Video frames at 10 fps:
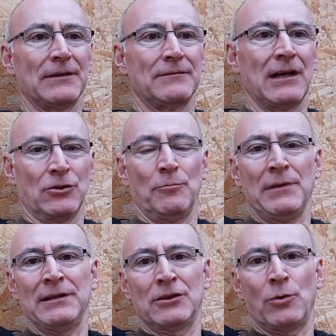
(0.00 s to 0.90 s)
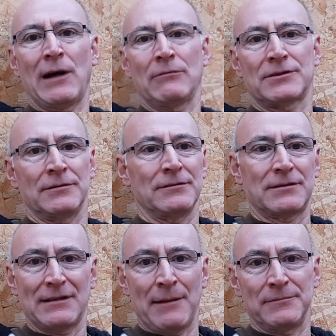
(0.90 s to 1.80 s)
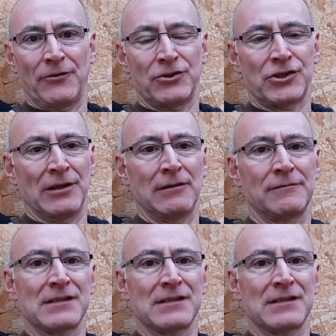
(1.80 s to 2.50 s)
I don't mean go out and empty the shelves.